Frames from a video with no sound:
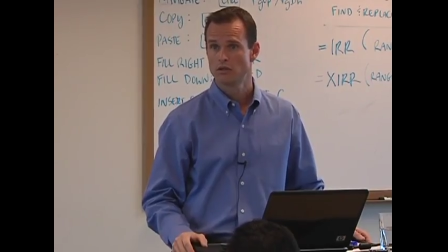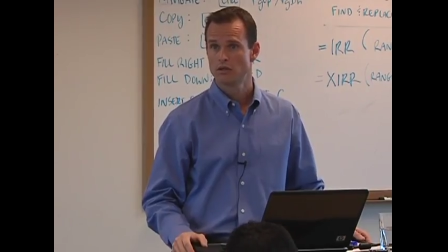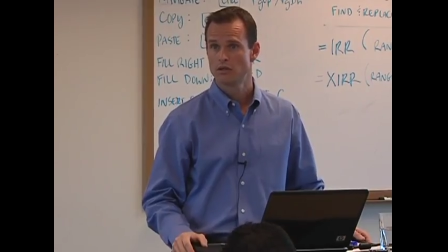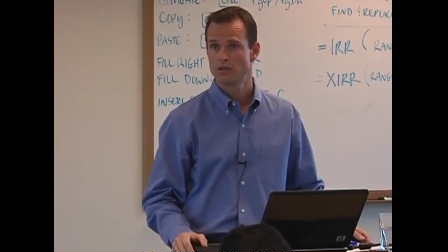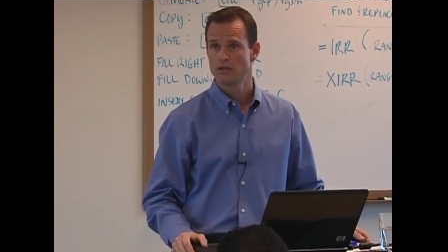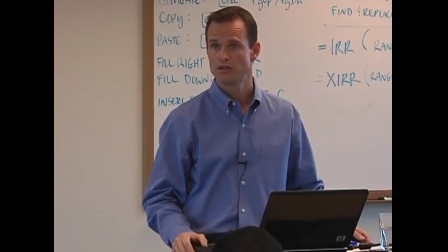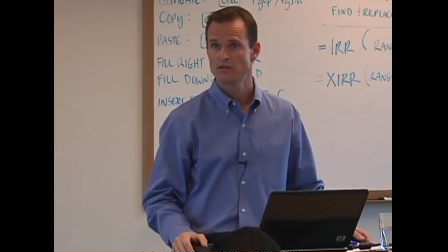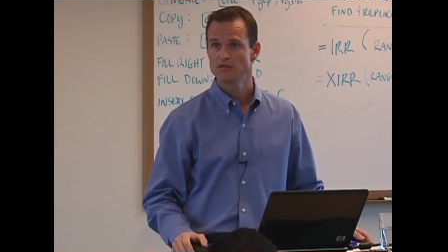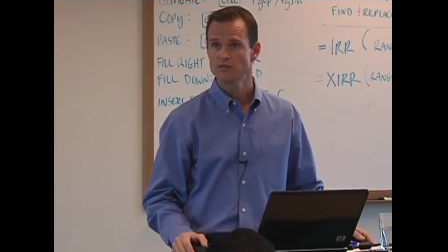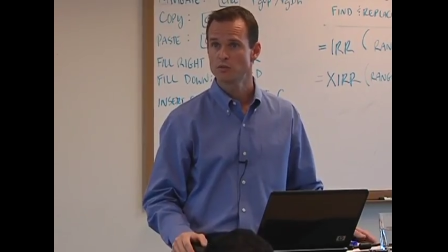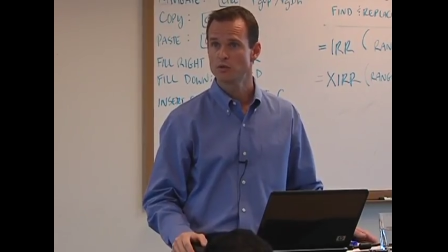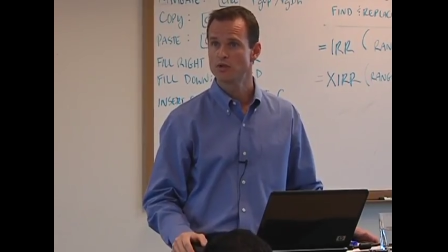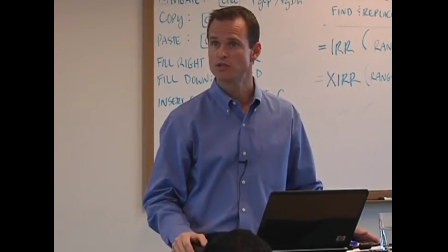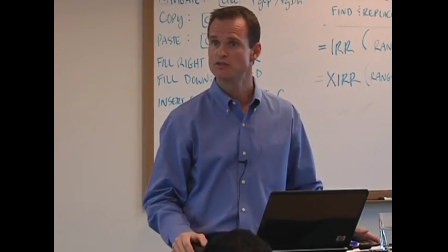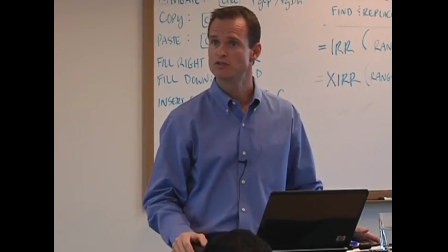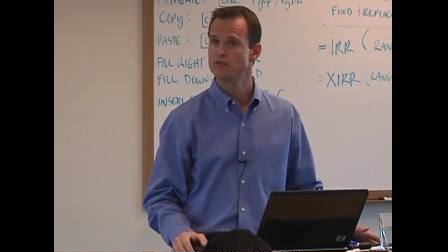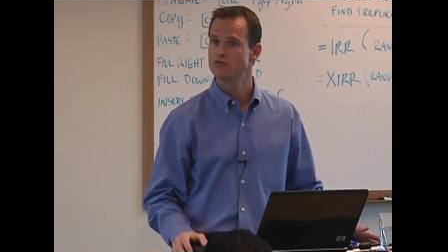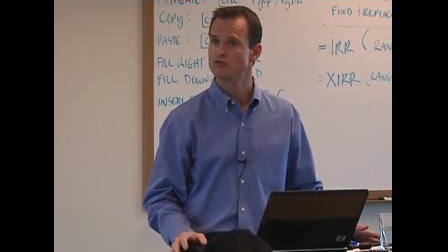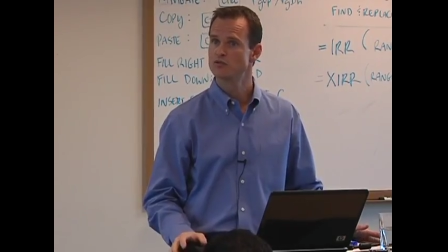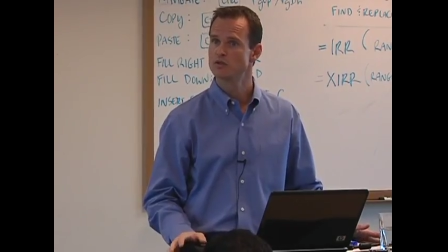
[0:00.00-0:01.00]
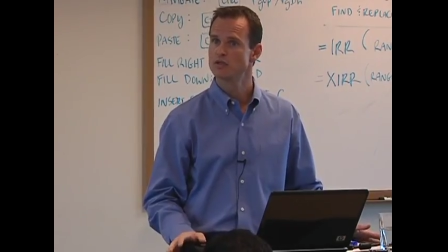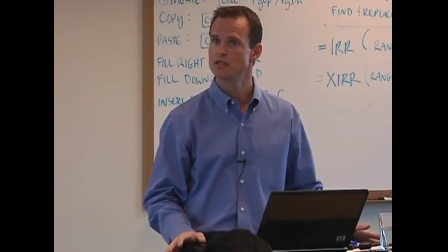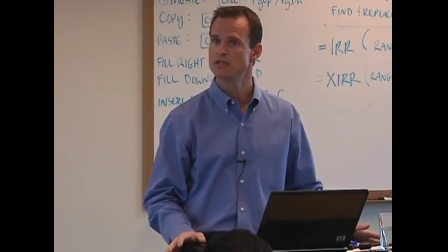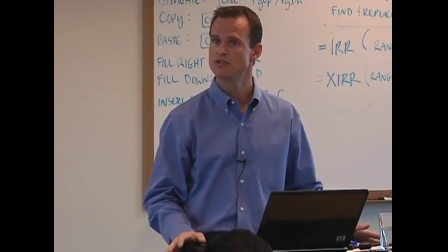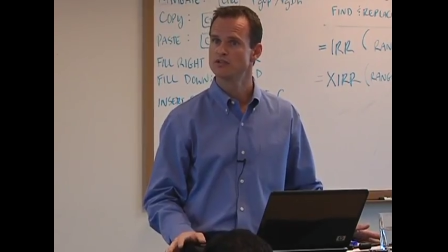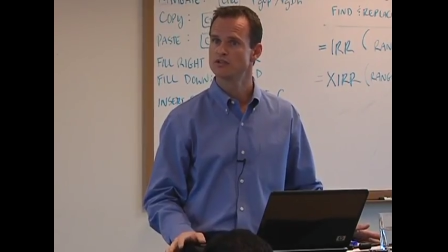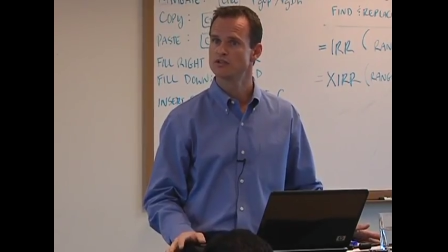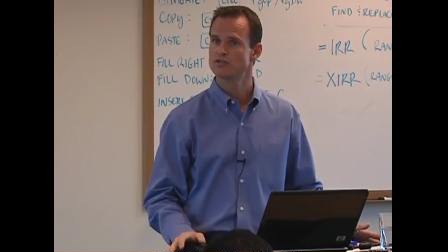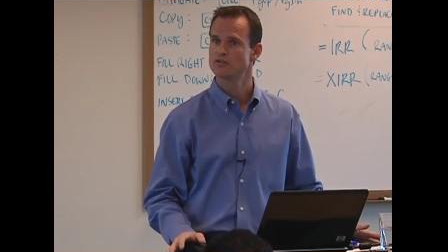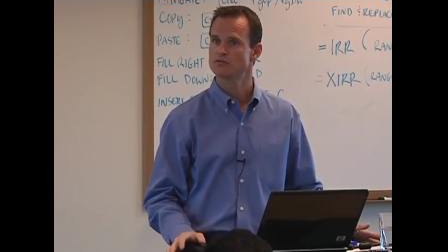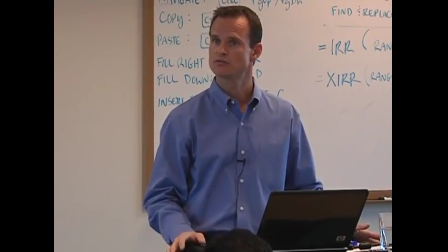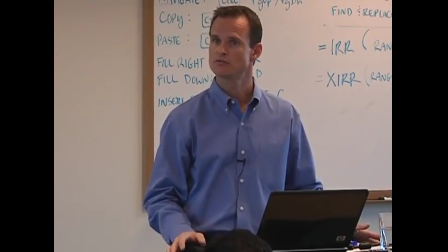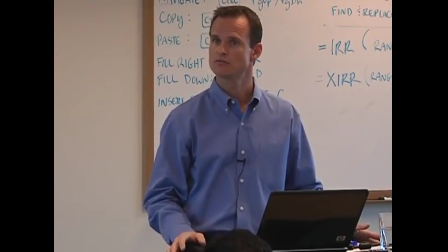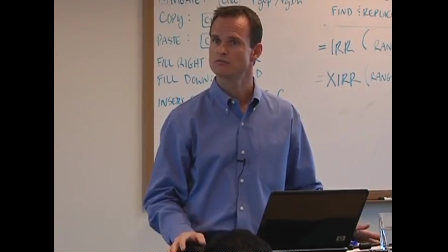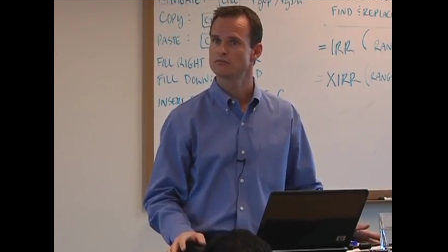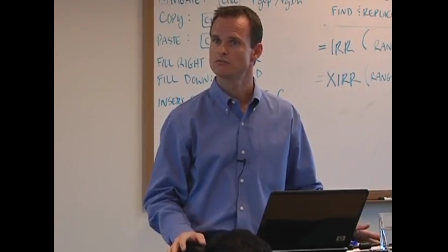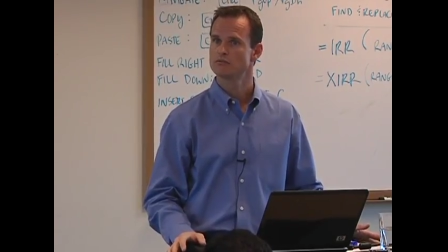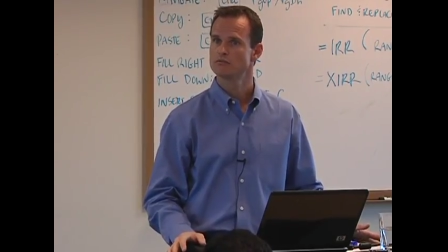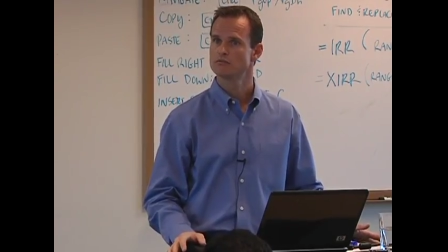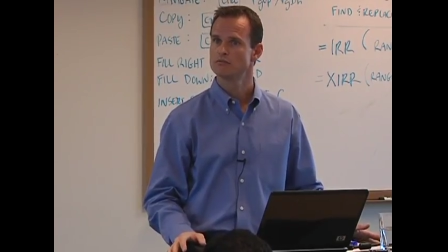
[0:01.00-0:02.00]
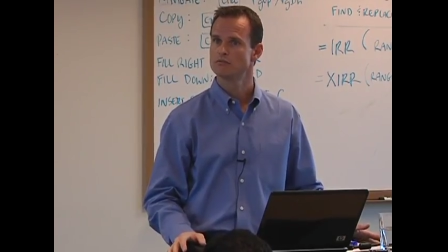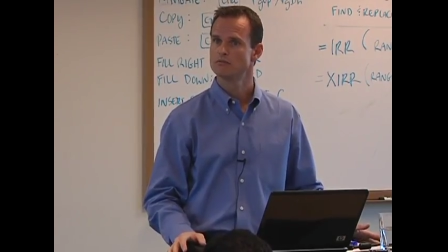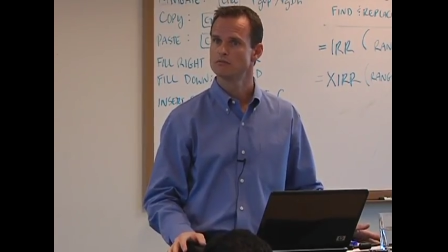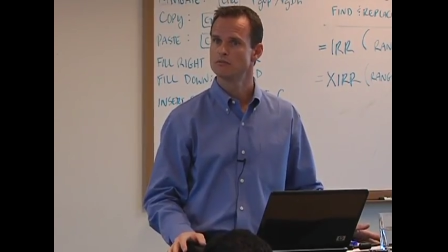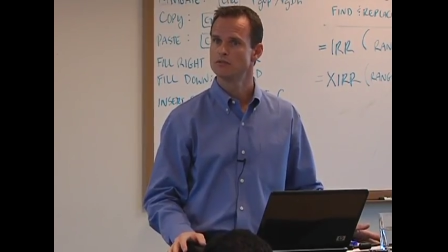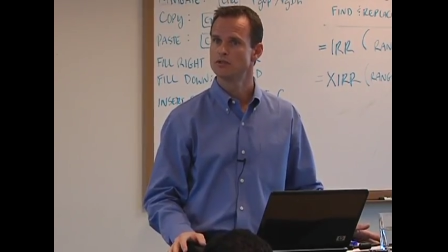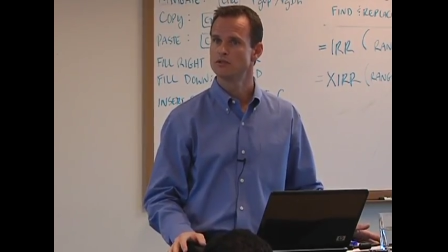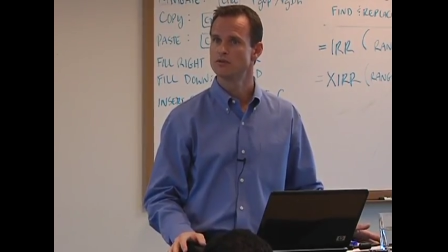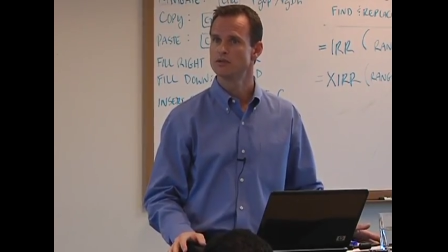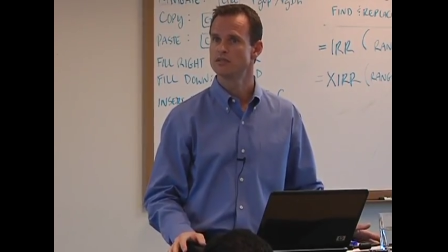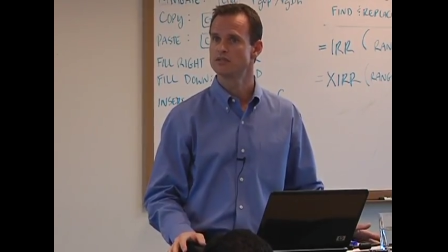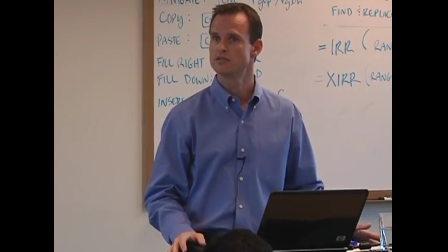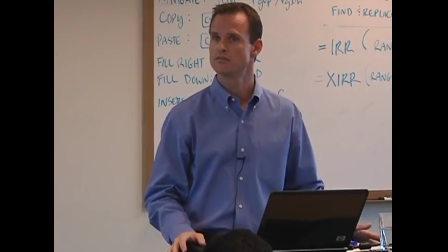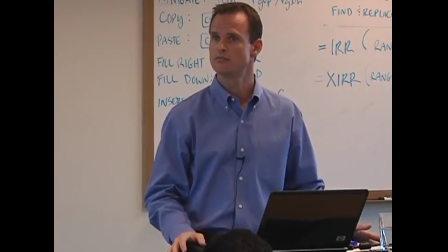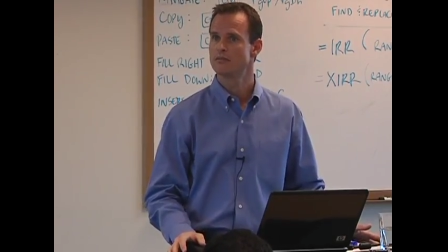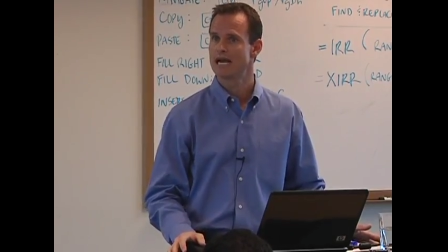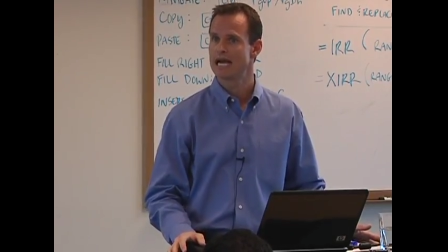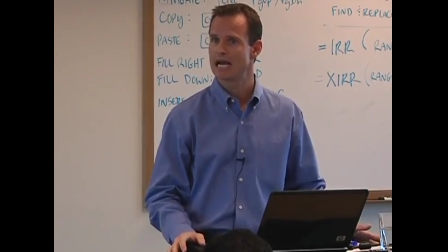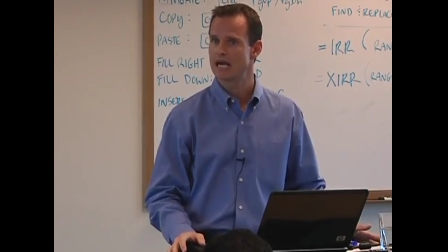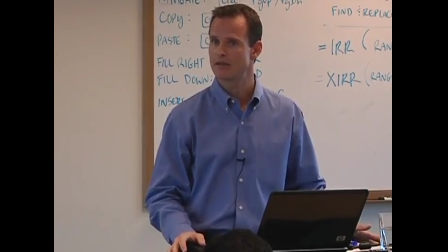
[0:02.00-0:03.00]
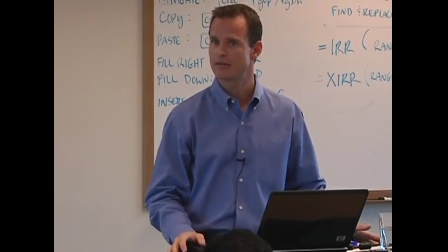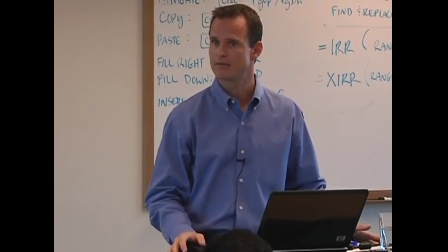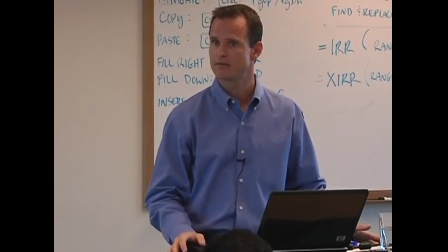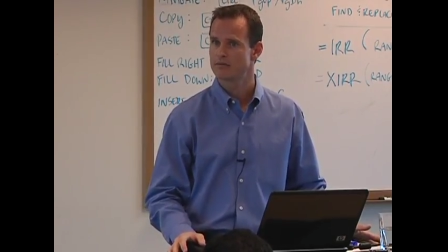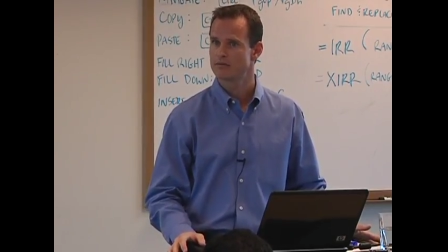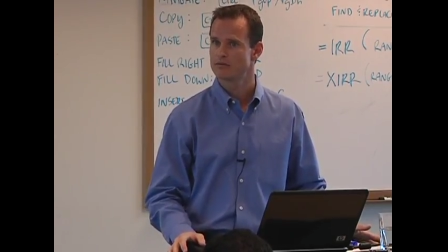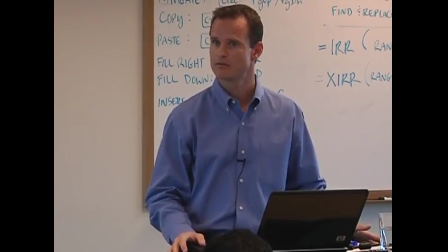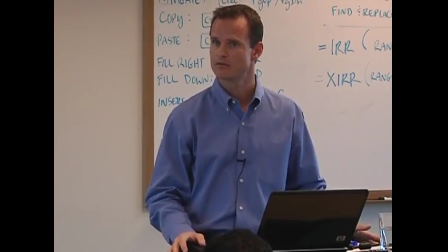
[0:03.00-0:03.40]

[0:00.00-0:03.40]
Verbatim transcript: And at this point, it's really just doing some math,